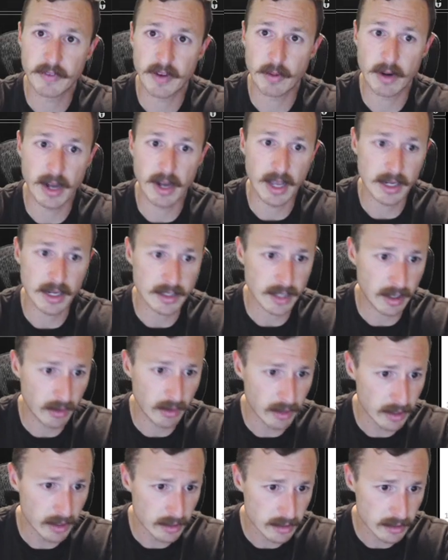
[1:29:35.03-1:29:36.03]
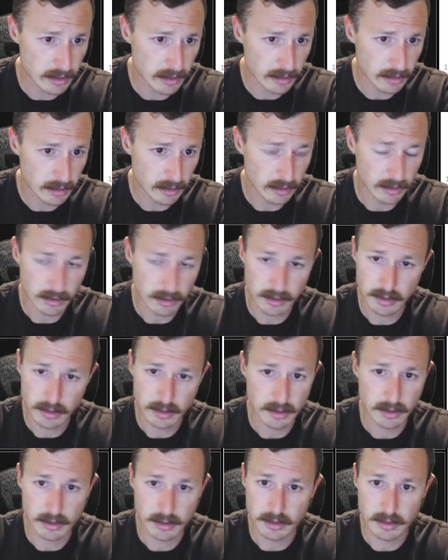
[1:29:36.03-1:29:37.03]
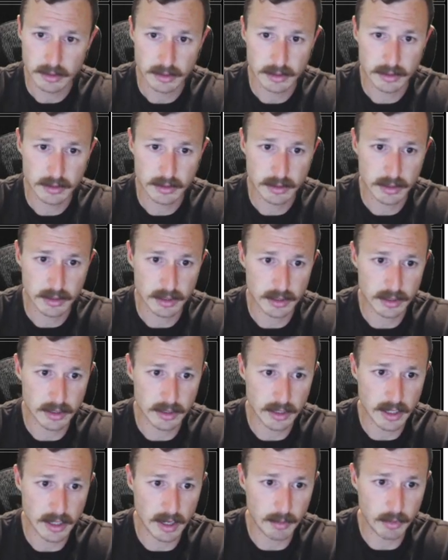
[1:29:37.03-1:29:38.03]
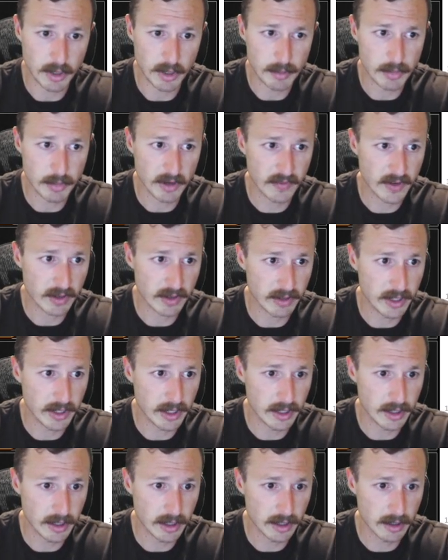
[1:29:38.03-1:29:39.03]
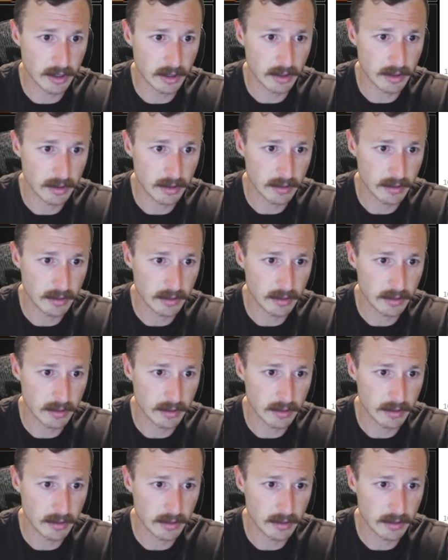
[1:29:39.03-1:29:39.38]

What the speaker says: want to exile this. Just did not play perfectly here.